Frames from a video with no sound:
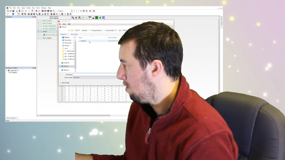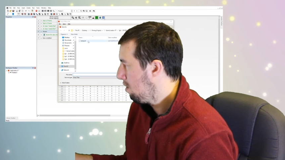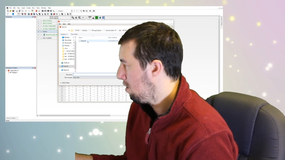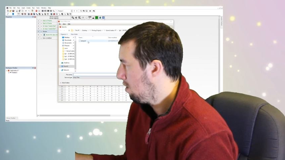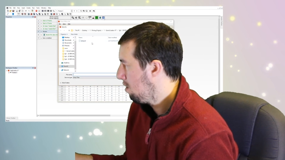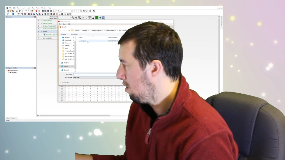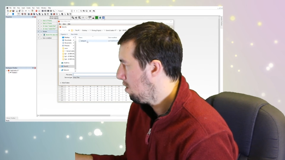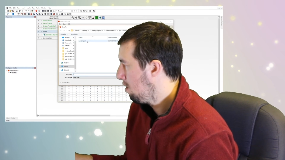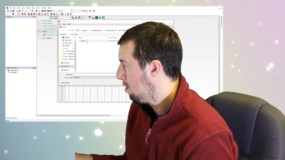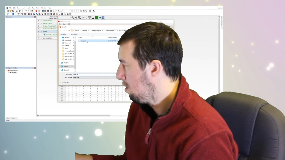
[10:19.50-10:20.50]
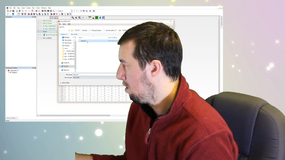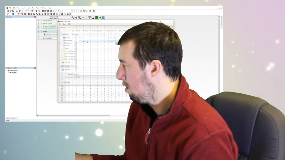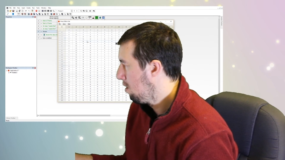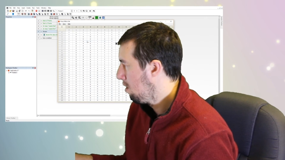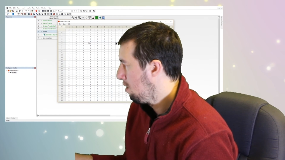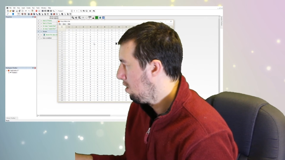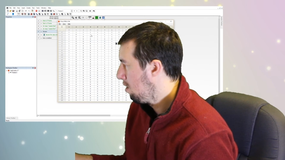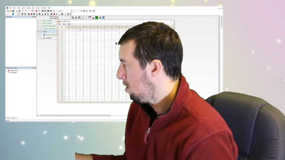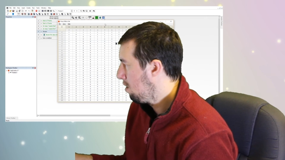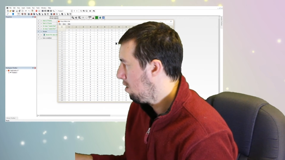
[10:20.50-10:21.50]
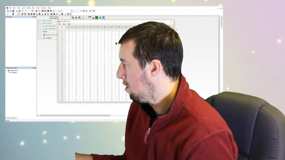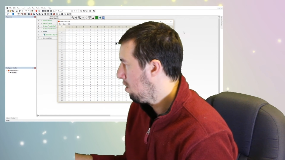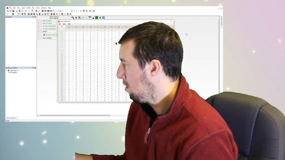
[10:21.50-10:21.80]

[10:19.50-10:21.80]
(no one is talking)